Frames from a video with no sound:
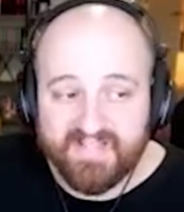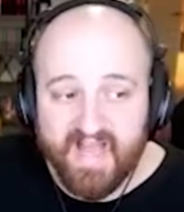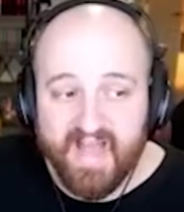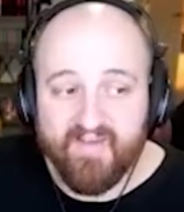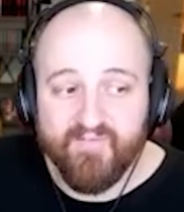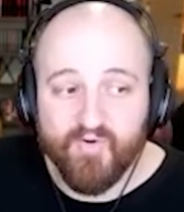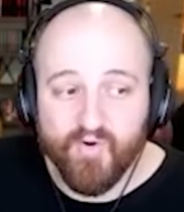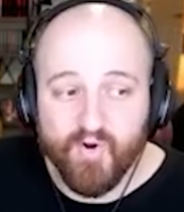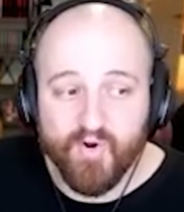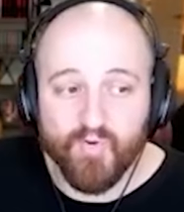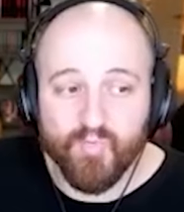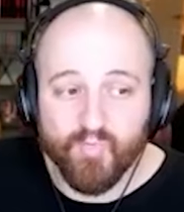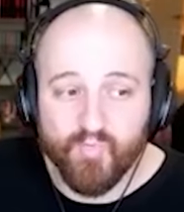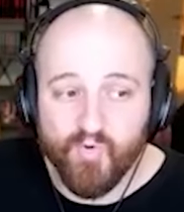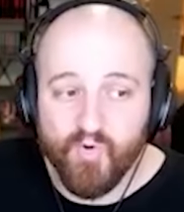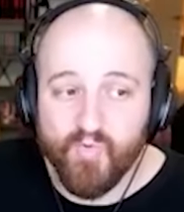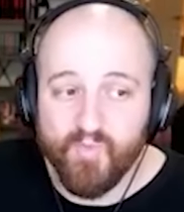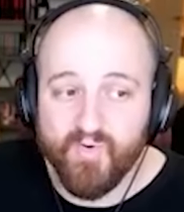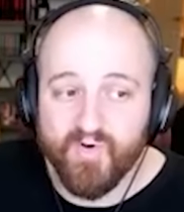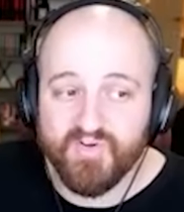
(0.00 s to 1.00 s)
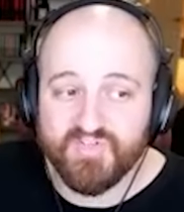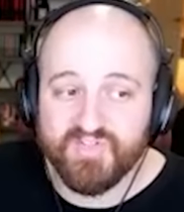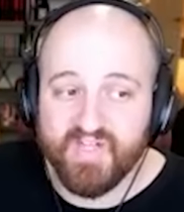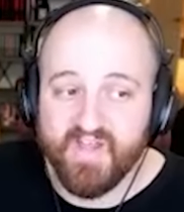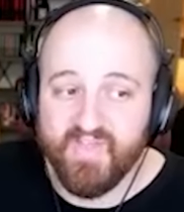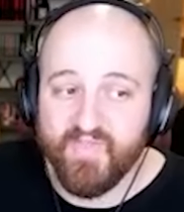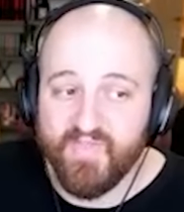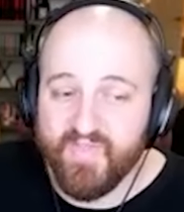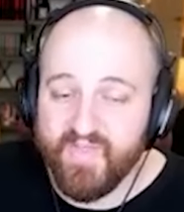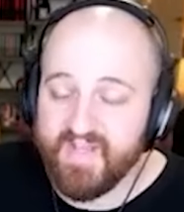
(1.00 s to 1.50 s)
I've heard rumors
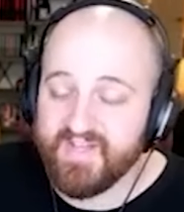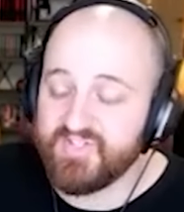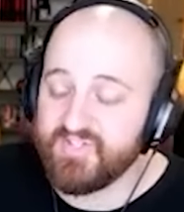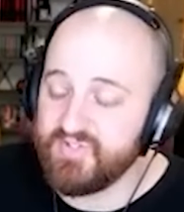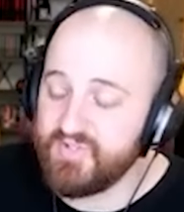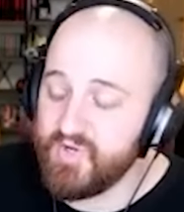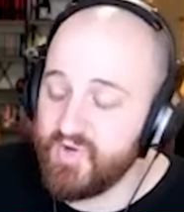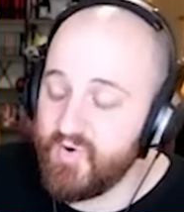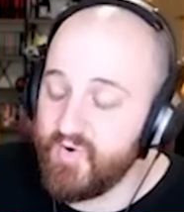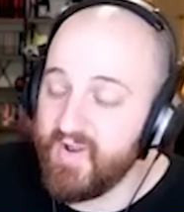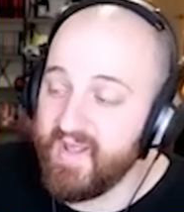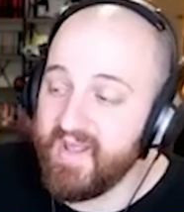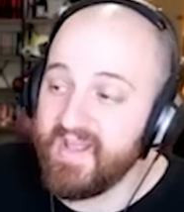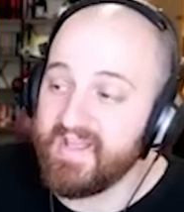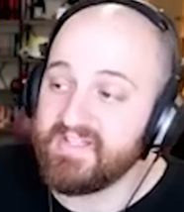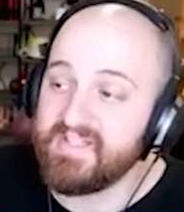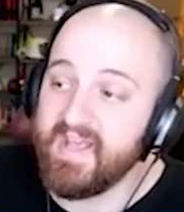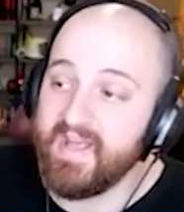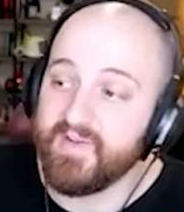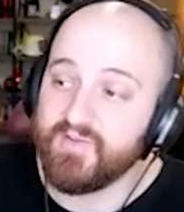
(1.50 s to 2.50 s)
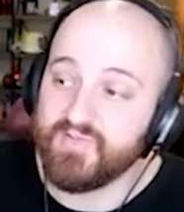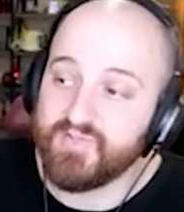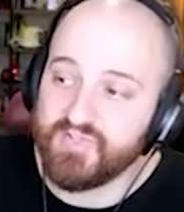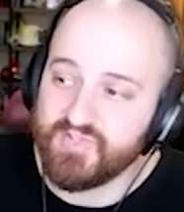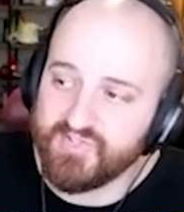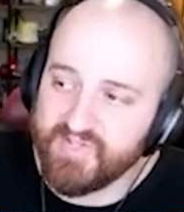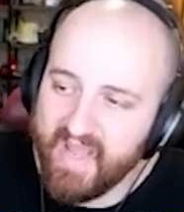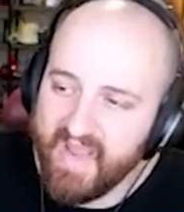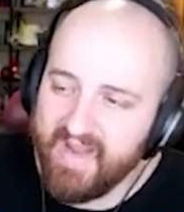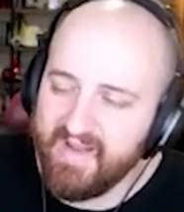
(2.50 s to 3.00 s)
that this dude is
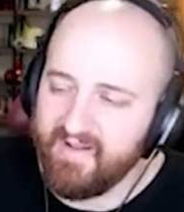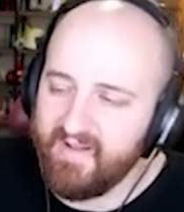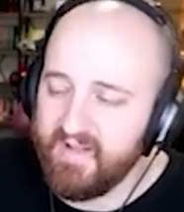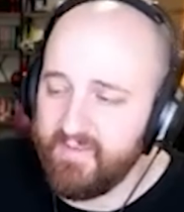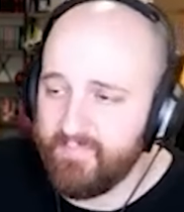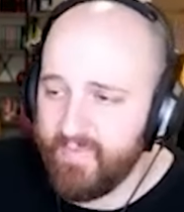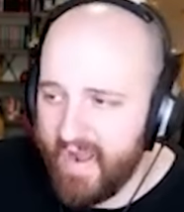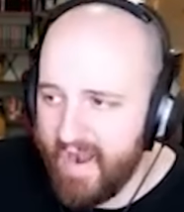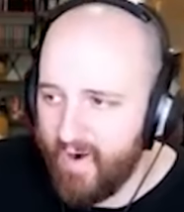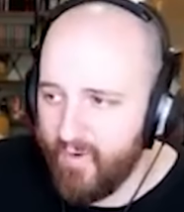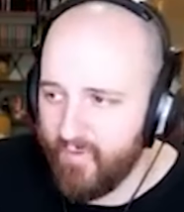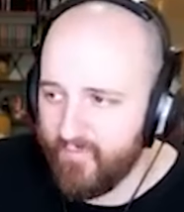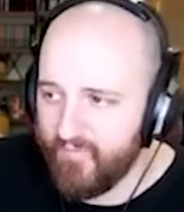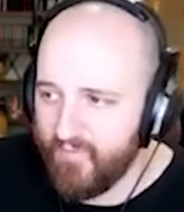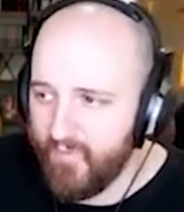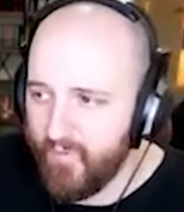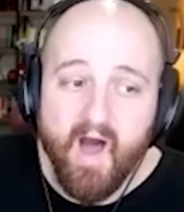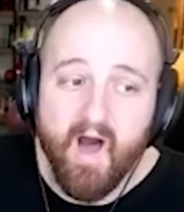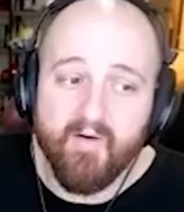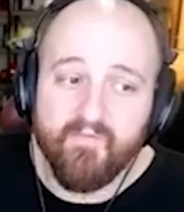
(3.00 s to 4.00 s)
insanely powerful,